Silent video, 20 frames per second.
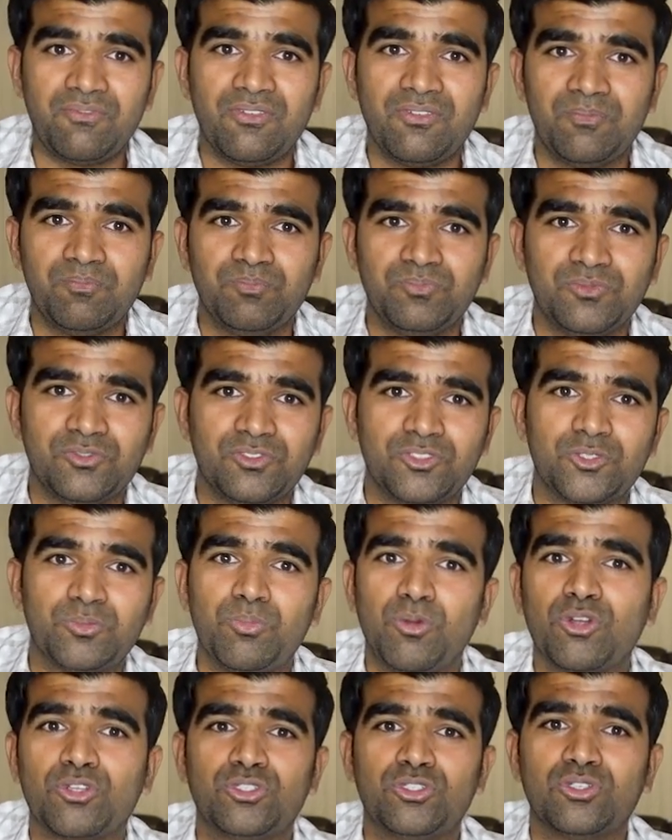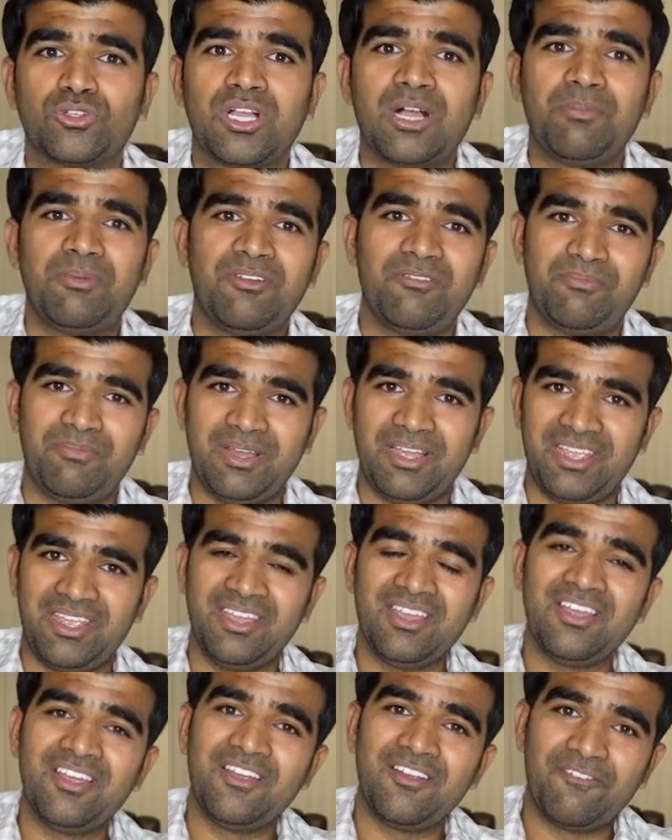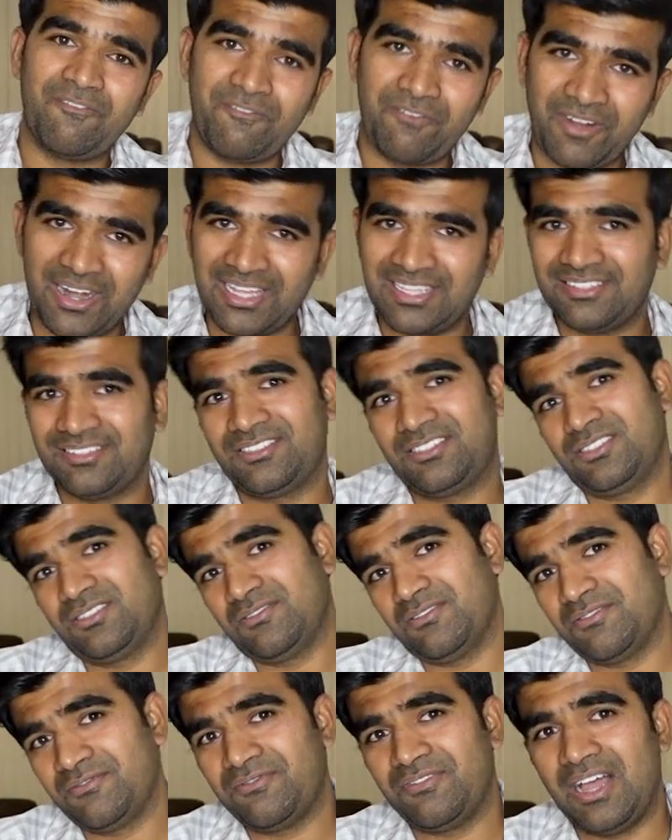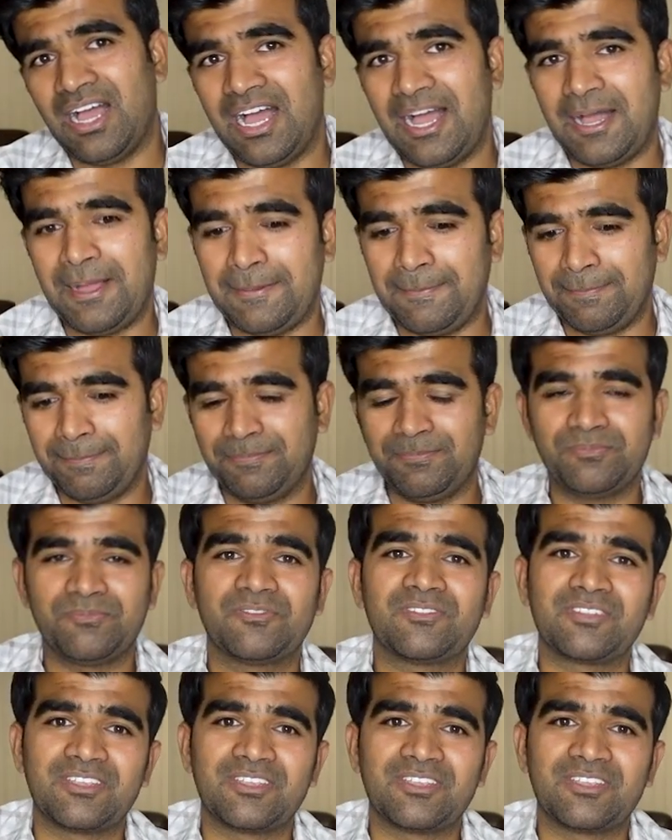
mm, spoke to a couple of my friends um,